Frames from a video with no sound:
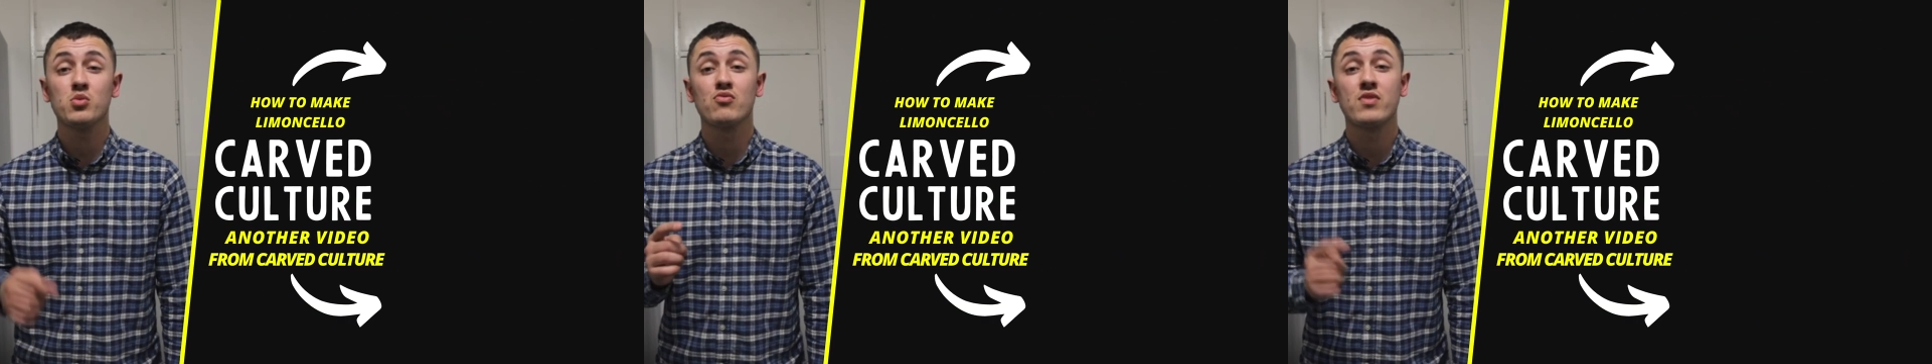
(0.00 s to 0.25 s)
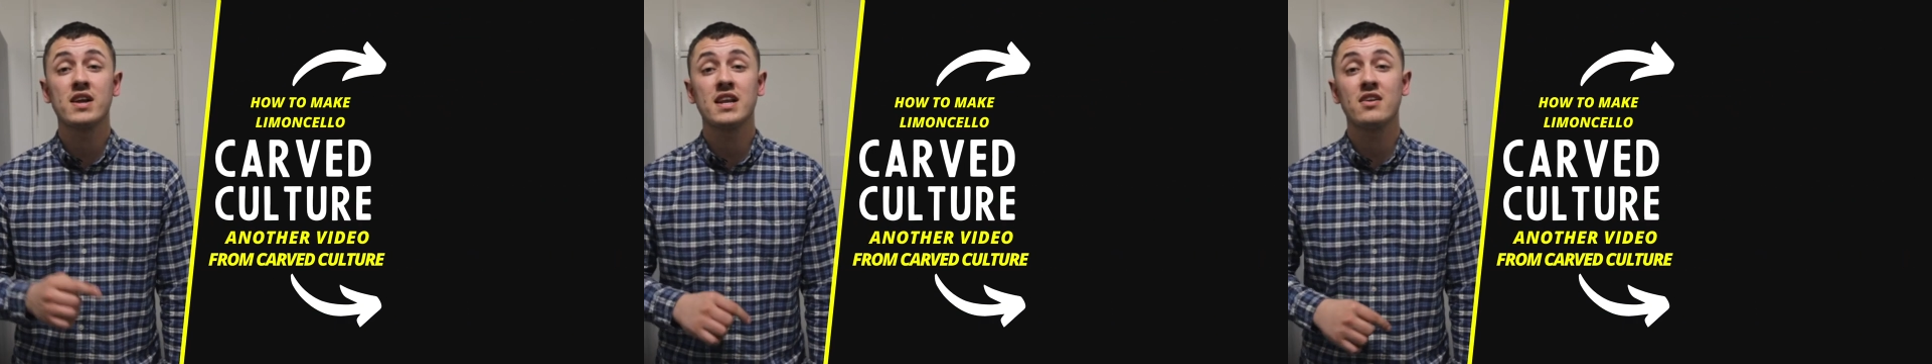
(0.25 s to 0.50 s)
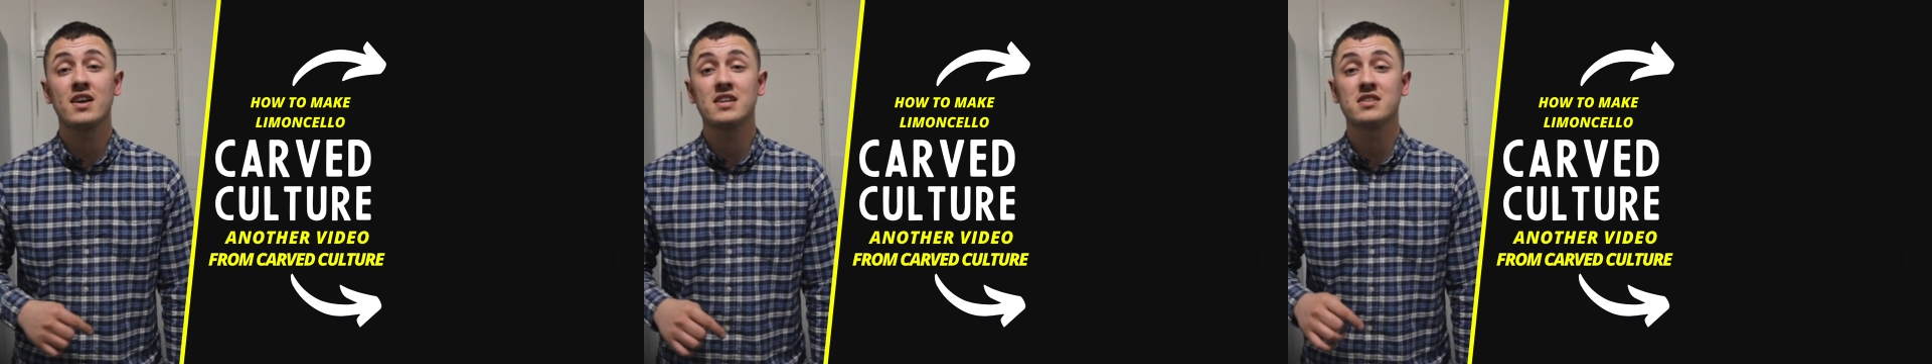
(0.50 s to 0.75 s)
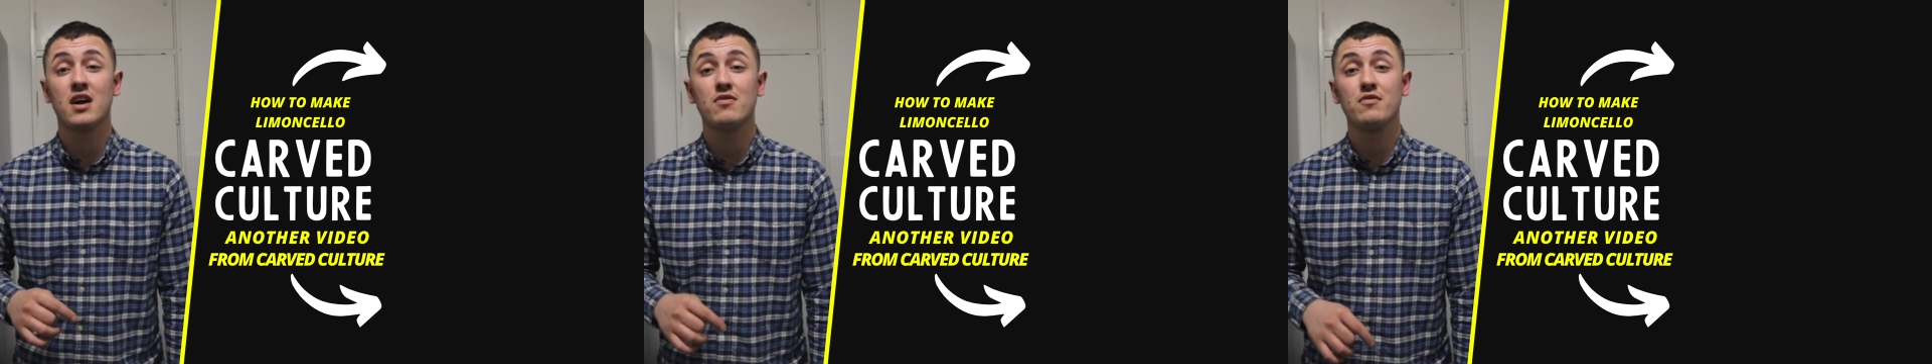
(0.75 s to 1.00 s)
will really like
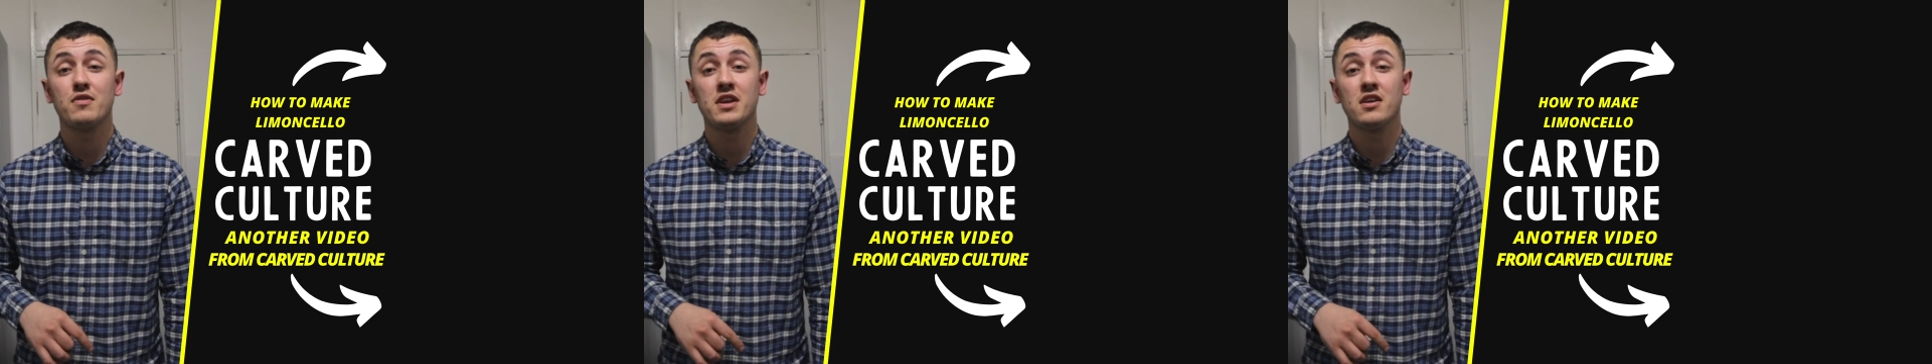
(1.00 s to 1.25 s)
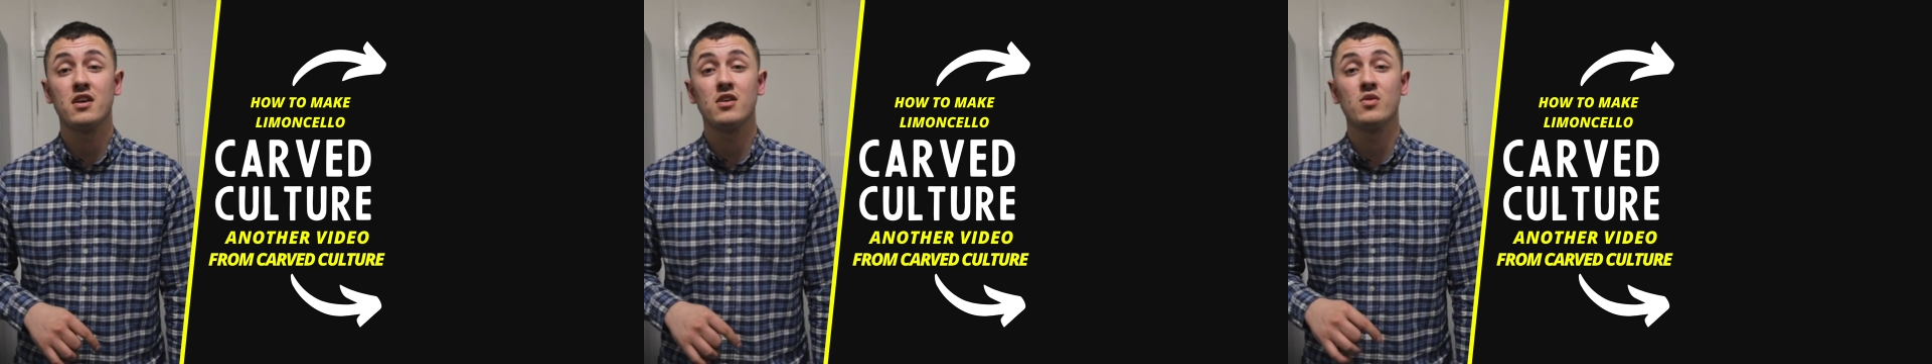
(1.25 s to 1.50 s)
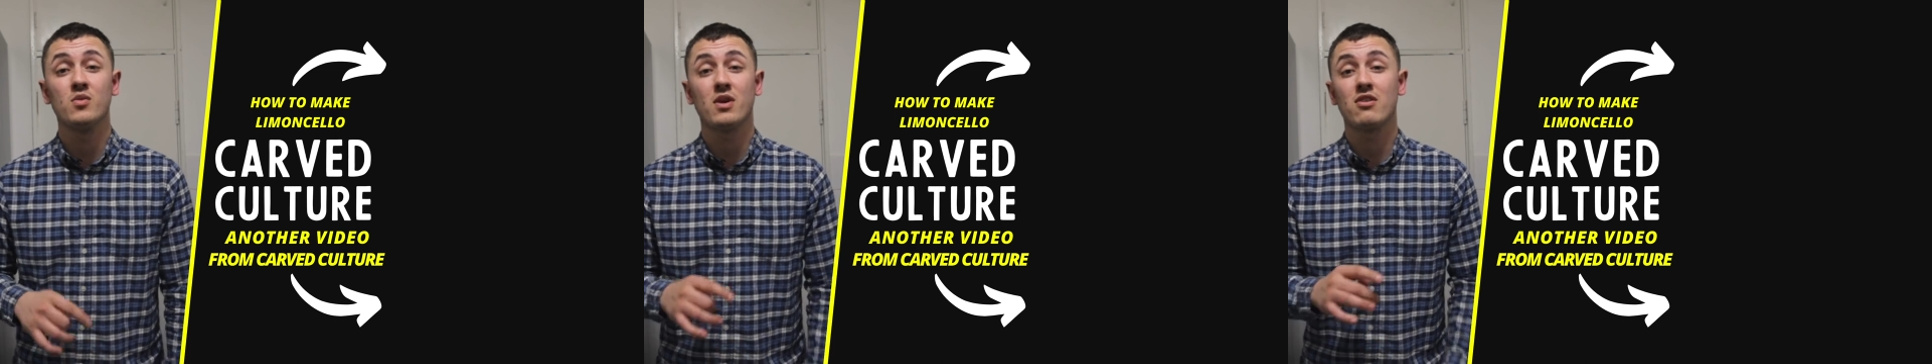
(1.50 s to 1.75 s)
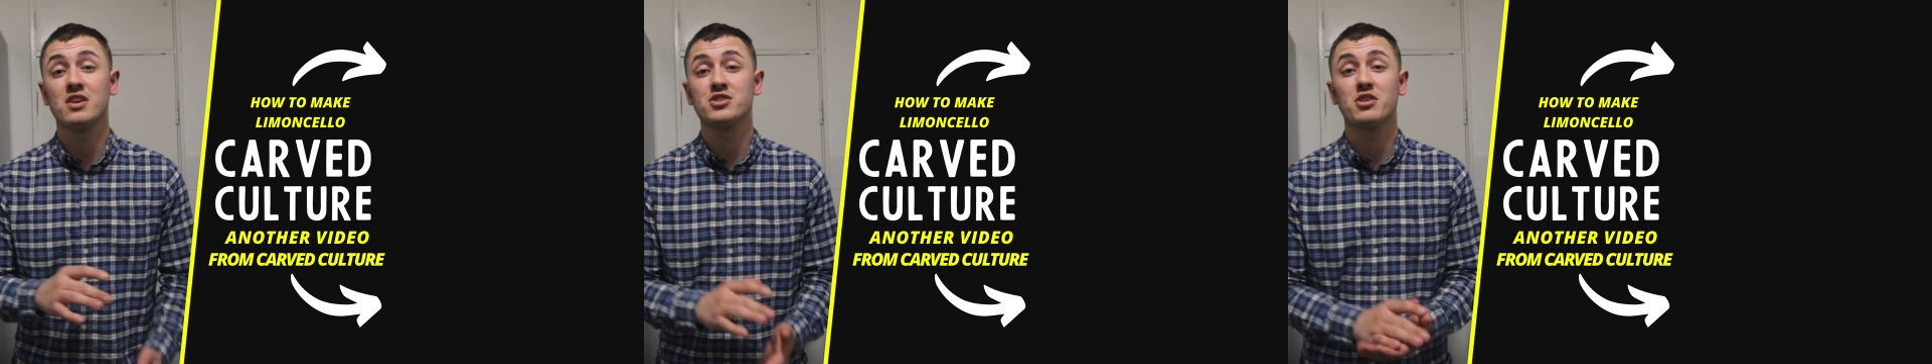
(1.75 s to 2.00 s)
this other video
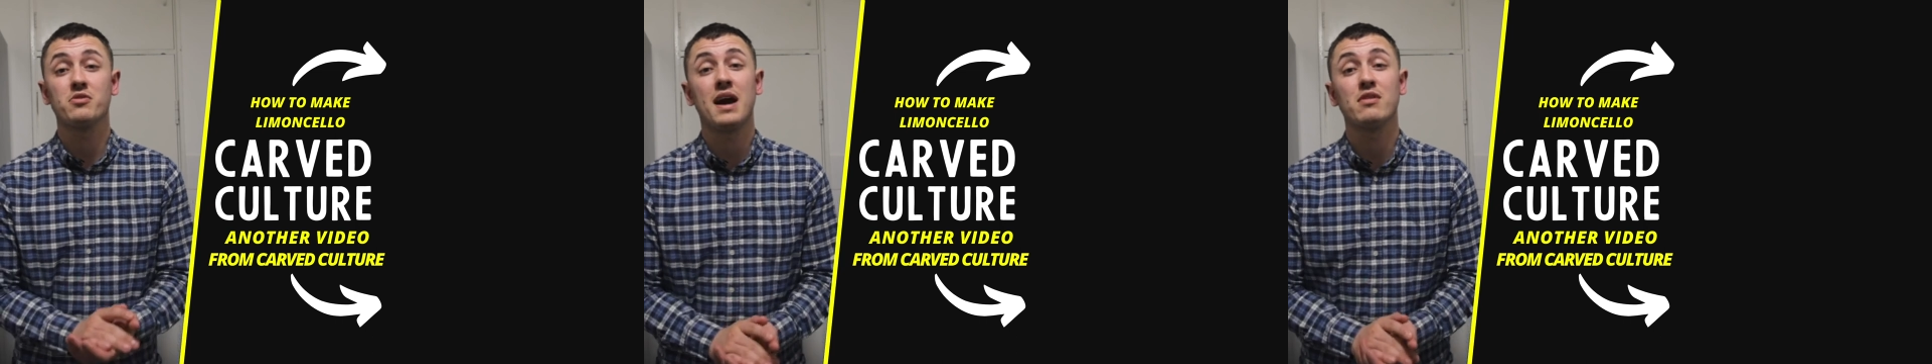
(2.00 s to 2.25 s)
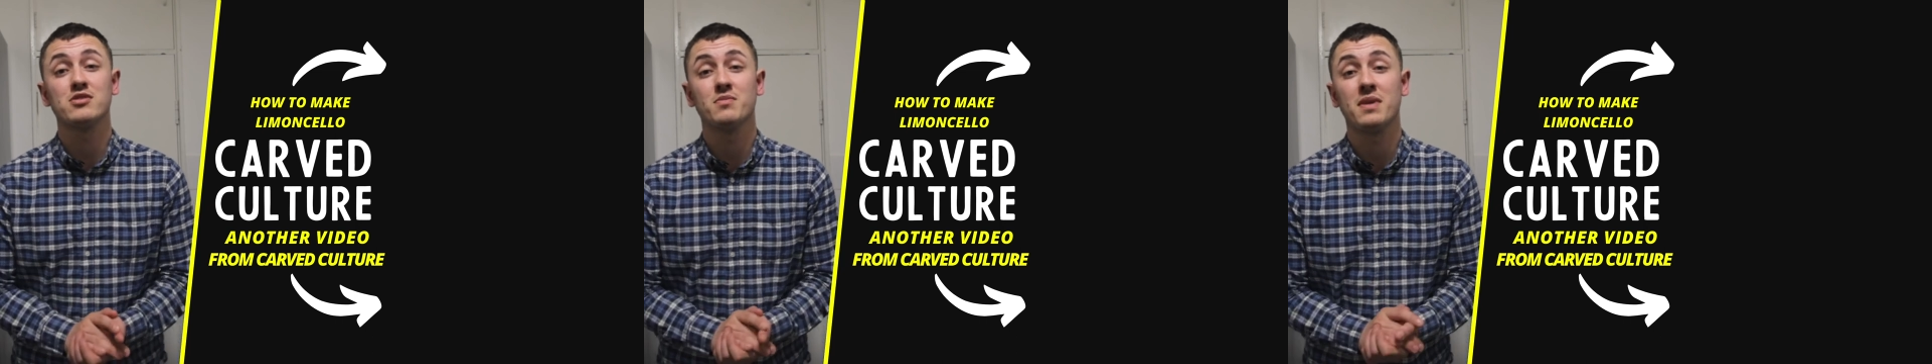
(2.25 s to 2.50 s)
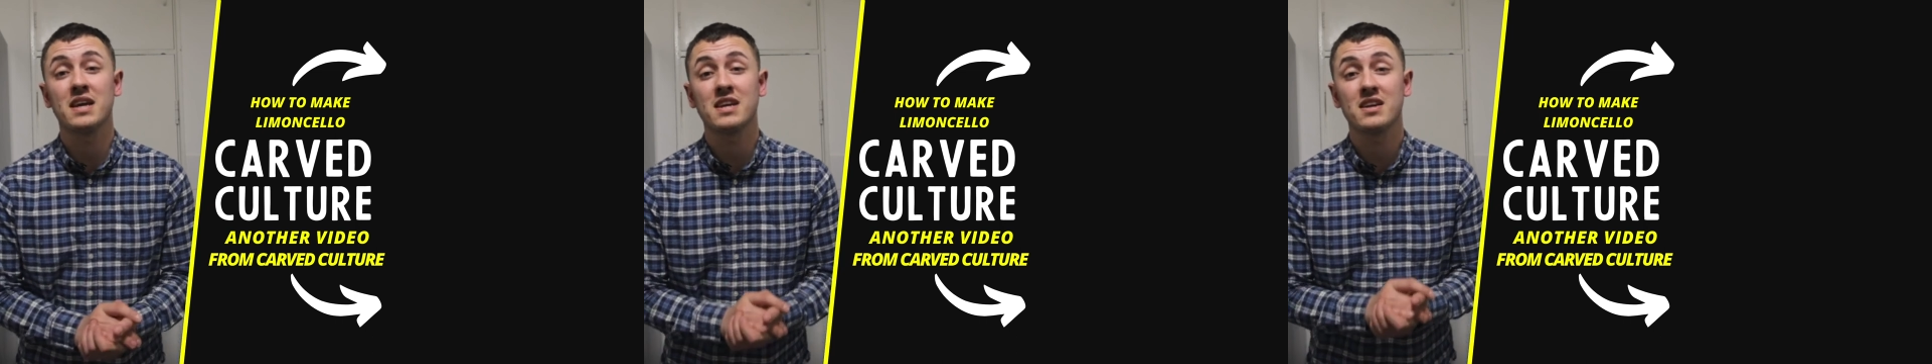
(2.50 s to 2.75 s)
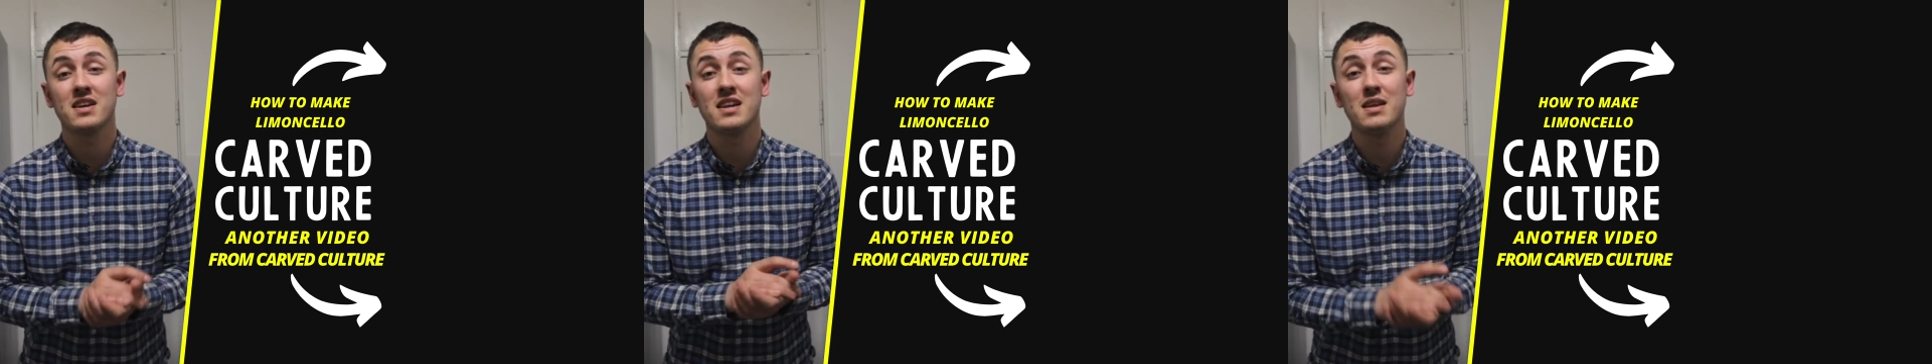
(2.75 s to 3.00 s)
where I show you how to
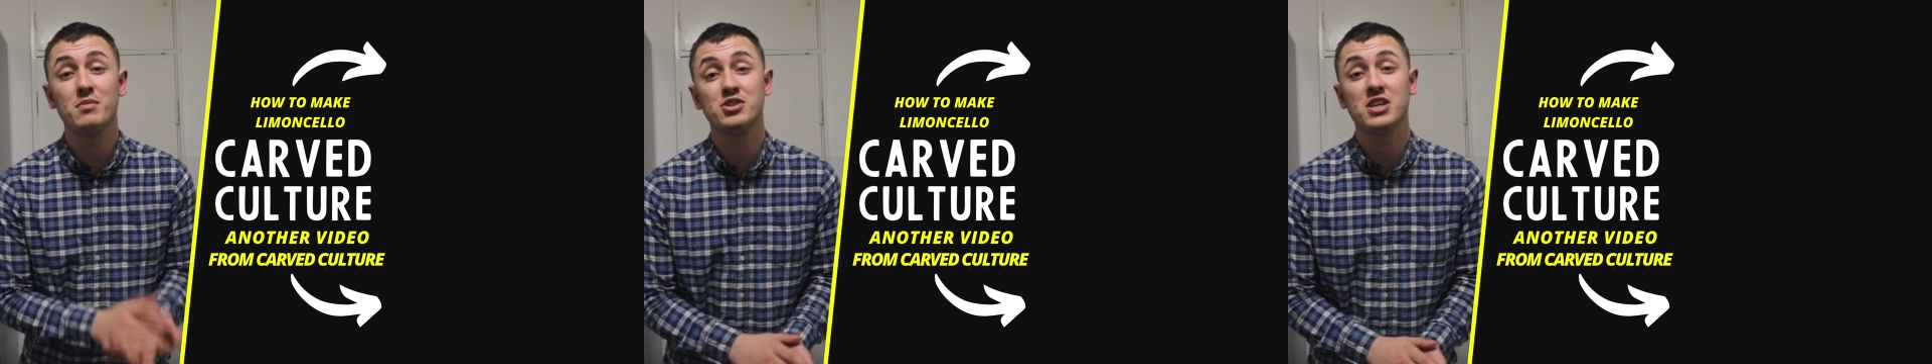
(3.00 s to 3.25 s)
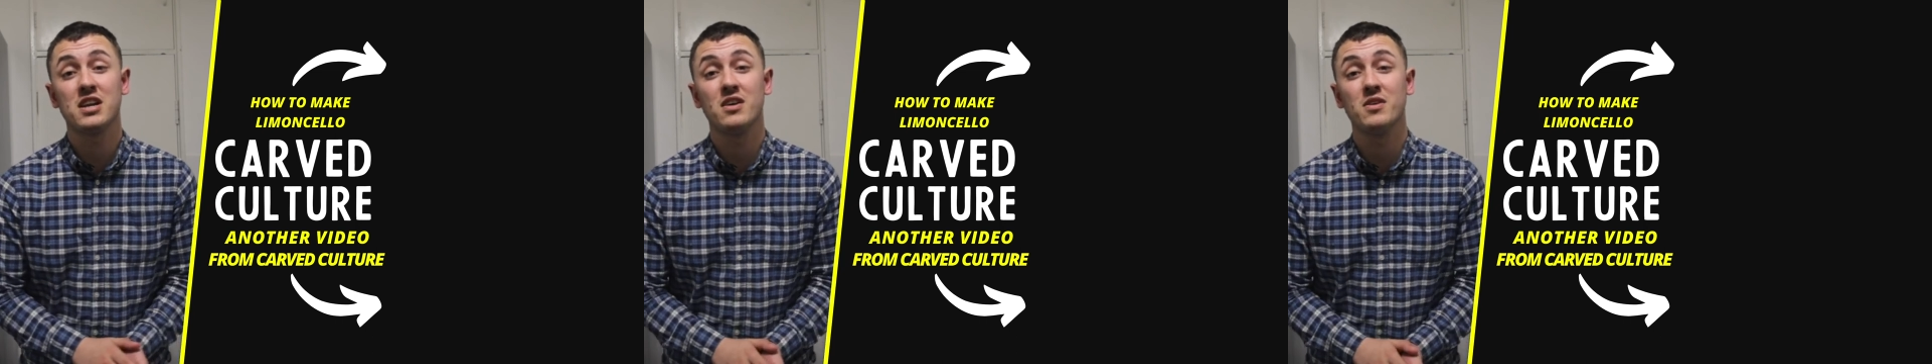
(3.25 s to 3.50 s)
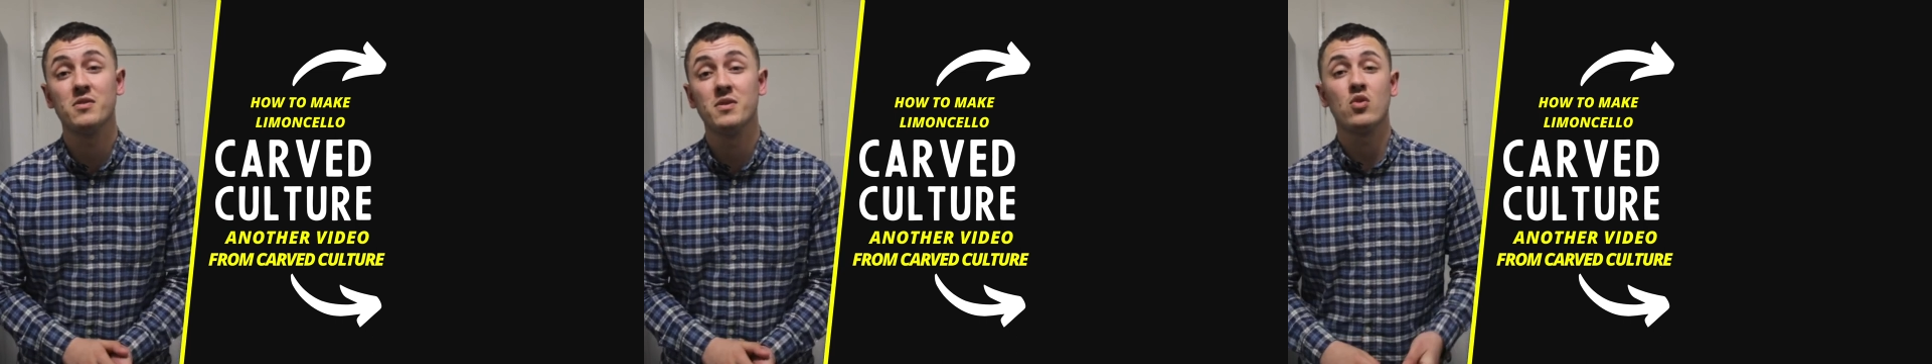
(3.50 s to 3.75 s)
make limoncello,